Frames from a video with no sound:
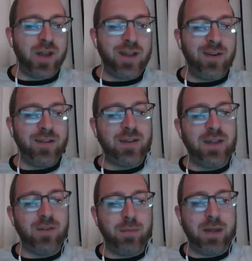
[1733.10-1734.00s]
taking on
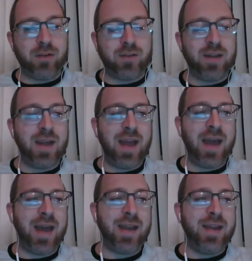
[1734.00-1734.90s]
Steven Peterson
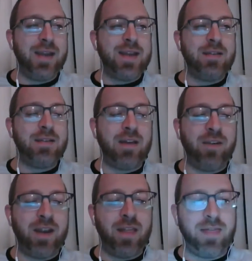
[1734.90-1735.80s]
at
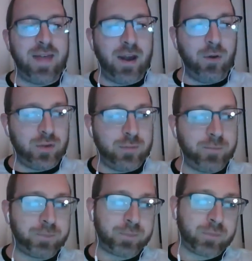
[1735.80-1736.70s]
7,000.
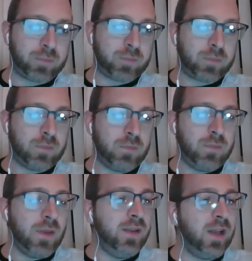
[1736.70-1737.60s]

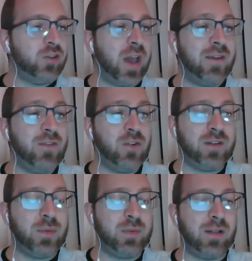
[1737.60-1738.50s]
Actually, I haven't looked to
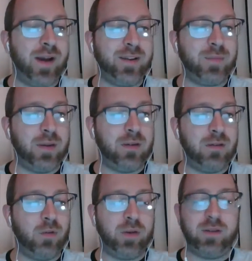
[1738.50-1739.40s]
see what the line's been
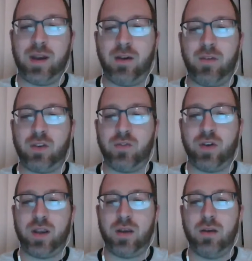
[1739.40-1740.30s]
doing today on this
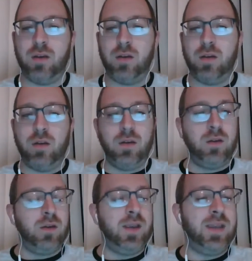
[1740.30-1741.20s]
fight.
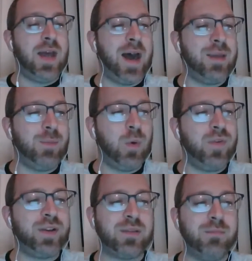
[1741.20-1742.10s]
Not
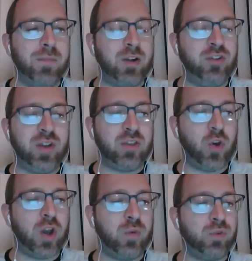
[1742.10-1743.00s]
moving as much as I
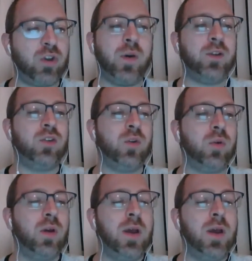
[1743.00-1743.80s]
thought it was going to.